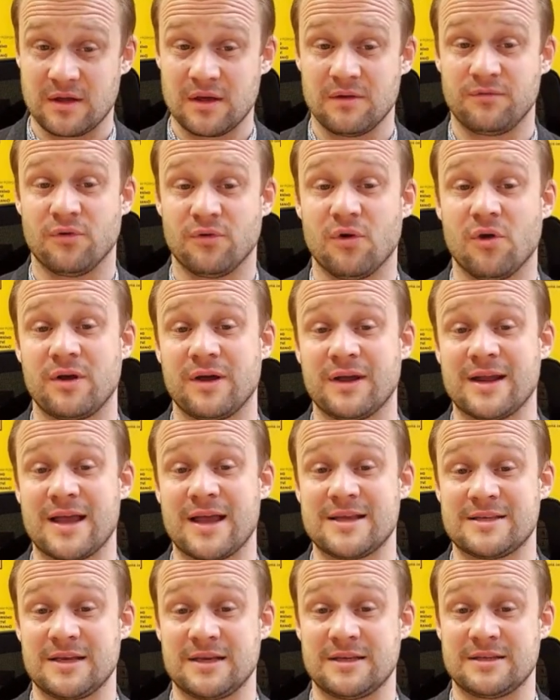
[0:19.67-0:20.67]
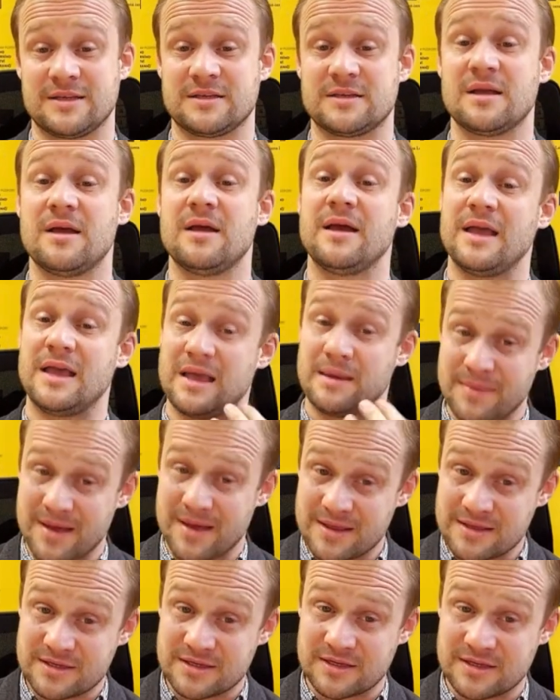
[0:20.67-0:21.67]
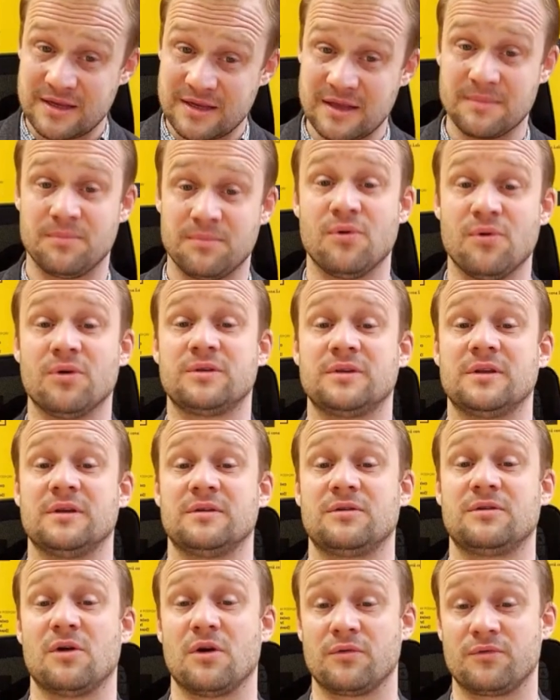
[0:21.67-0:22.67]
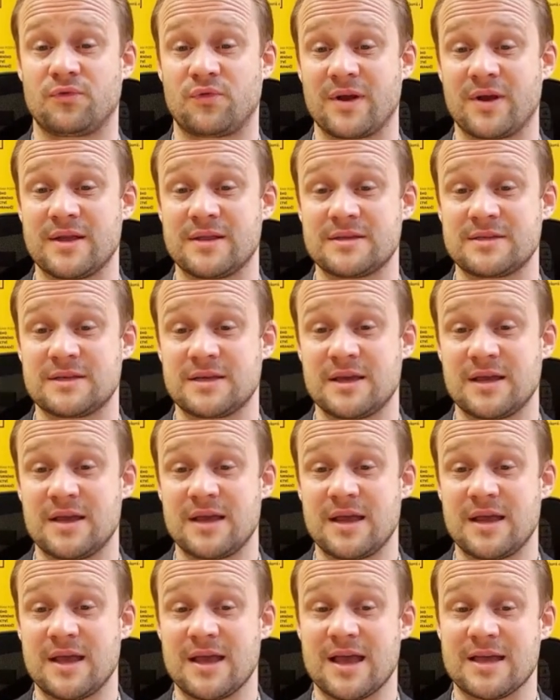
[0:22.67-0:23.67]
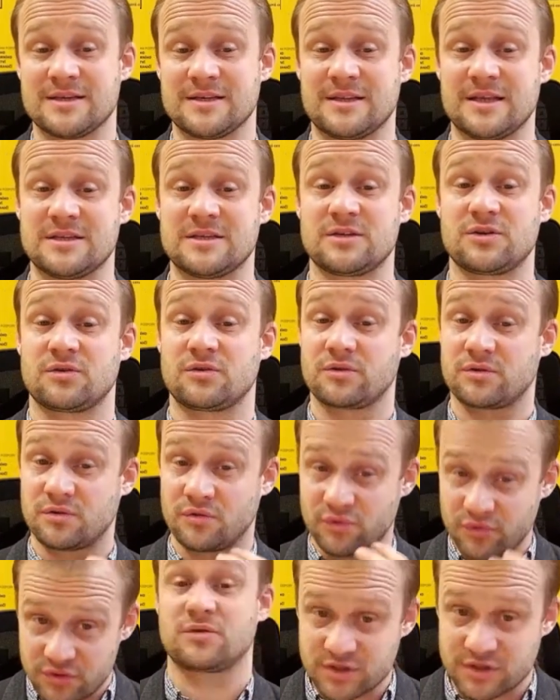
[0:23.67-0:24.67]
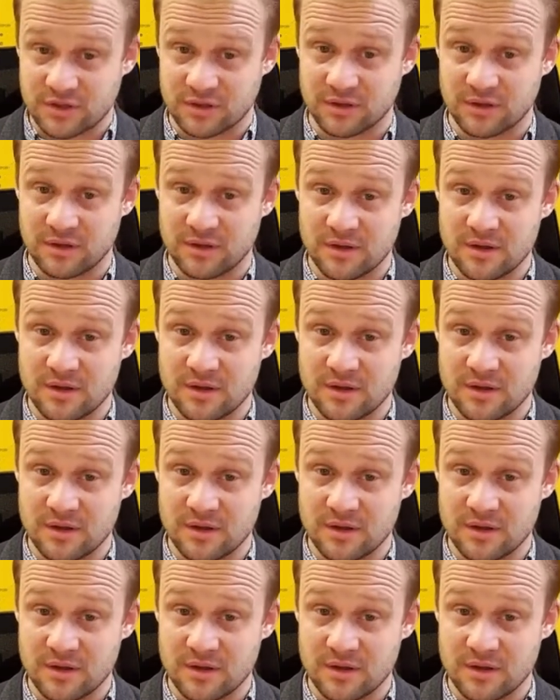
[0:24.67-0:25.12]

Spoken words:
for organizing this immensely important conference, as it is crucial